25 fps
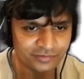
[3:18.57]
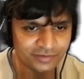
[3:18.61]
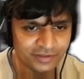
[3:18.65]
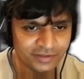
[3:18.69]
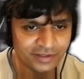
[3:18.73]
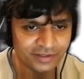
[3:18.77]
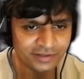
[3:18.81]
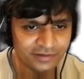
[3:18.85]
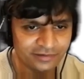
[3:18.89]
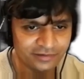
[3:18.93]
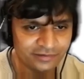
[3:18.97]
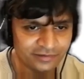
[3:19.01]

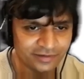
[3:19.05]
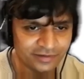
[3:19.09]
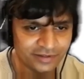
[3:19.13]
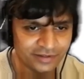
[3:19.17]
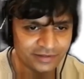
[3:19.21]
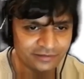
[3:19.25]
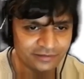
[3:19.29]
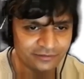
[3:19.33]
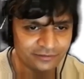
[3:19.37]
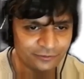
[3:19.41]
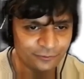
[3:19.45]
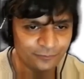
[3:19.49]
10,
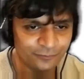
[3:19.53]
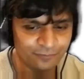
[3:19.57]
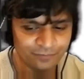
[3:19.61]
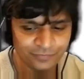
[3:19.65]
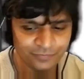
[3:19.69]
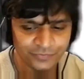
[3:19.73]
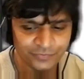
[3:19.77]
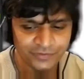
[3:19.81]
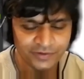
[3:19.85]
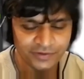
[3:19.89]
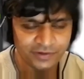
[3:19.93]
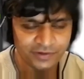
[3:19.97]
I don't know,
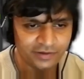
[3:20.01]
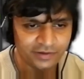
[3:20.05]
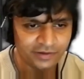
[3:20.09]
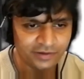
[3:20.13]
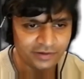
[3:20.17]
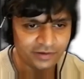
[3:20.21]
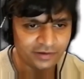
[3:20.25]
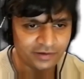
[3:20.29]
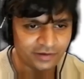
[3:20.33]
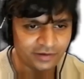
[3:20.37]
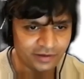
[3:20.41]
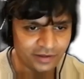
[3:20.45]

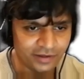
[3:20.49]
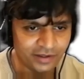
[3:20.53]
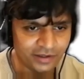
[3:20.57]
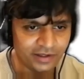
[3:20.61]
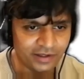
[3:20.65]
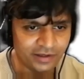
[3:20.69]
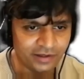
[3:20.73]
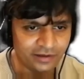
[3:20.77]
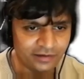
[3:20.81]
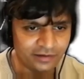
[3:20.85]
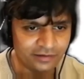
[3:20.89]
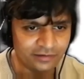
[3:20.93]

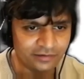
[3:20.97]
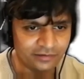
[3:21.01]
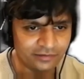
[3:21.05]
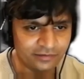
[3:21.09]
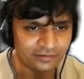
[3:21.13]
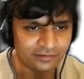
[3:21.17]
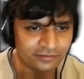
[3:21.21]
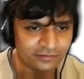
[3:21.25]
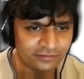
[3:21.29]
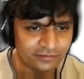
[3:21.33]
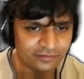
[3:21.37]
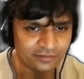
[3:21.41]

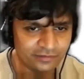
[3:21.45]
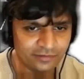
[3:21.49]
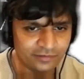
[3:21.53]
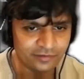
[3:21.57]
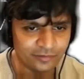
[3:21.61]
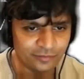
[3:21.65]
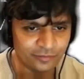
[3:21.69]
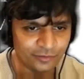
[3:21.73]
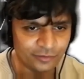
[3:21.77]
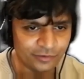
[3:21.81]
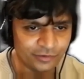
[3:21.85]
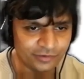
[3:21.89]
and
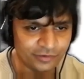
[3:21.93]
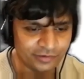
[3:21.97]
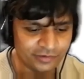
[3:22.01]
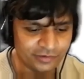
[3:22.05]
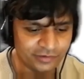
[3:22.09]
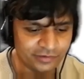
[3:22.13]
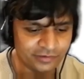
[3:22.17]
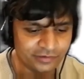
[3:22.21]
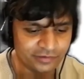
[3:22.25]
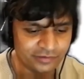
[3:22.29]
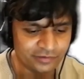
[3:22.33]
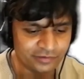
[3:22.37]
I'm going
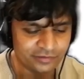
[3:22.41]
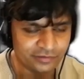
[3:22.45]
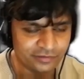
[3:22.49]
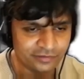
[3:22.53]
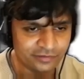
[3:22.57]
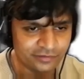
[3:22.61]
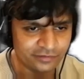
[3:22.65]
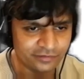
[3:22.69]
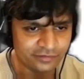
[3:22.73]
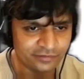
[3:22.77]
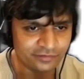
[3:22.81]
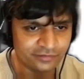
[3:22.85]

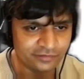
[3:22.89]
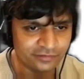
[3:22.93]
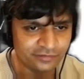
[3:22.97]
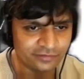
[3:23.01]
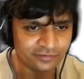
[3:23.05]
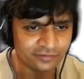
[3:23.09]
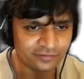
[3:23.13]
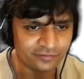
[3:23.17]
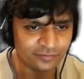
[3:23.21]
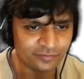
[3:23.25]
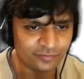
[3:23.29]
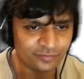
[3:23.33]
to
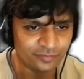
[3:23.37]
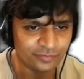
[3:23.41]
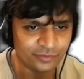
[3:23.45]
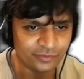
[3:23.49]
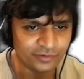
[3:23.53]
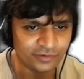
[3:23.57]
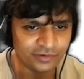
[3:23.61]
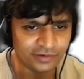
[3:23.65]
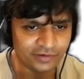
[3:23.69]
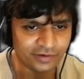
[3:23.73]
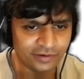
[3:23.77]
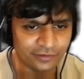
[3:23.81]

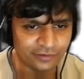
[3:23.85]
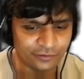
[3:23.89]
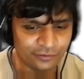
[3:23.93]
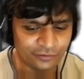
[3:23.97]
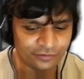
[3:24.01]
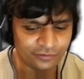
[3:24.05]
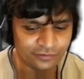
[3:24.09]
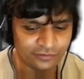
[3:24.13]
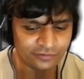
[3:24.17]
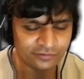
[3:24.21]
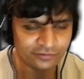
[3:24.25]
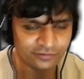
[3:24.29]
print
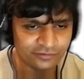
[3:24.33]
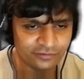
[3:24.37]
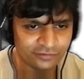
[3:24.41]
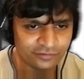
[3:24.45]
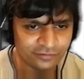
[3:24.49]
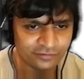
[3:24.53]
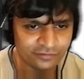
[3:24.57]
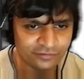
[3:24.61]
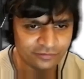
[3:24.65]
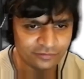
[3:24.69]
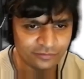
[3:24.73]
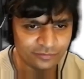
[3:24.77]
out
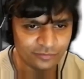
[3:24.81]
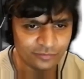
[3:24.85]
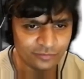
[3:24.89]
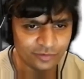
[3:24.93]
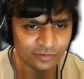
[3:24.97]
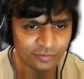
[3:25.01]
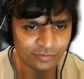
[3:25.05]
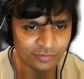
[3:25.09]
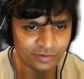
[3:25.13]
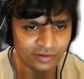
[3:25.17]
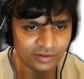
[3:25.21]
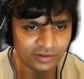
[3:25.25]

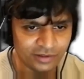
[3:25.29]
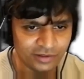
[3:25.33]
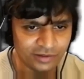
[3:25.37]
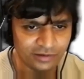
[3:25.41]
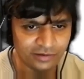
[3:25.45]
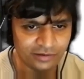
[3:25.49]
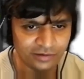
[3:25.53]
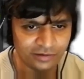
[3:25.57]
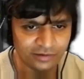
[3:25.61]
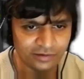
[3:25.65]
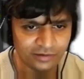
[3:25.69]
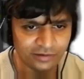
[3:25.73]

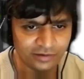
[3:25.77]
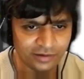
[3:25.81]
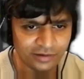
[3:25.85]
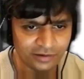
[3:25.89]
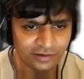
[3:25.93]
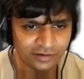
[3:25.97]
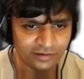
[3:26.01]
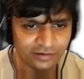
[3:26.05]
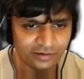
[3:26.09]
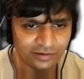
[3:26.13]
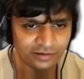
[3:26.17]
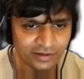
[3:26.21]
maybe
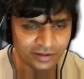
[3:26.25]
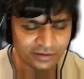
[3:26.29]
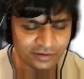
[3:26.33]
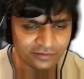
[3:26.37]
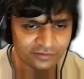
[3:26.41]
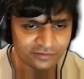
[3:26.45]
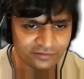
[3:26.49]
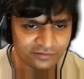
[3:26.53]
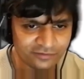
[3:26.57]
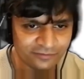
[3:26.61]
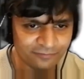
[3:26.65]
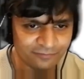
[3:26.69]

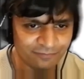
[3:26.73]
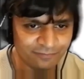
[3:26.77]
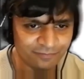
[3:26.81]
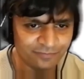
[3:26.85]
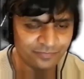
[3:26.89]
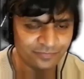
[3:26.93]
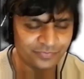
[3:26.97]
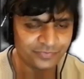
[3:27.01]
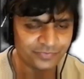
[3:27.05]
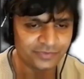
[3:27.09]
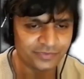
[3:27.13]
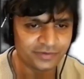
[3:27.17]
x.
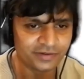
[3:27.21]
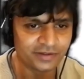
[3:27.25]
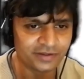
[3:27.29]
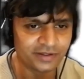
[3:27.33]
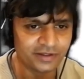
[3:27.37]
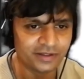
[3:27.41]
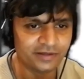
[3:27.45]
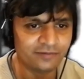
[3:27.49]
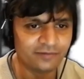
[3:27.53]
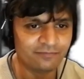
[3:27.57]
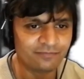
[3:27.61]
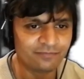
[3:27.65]

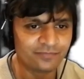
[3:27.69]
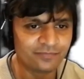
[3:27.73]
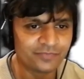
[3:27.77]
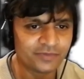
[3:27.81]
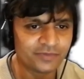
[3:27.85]
Okay,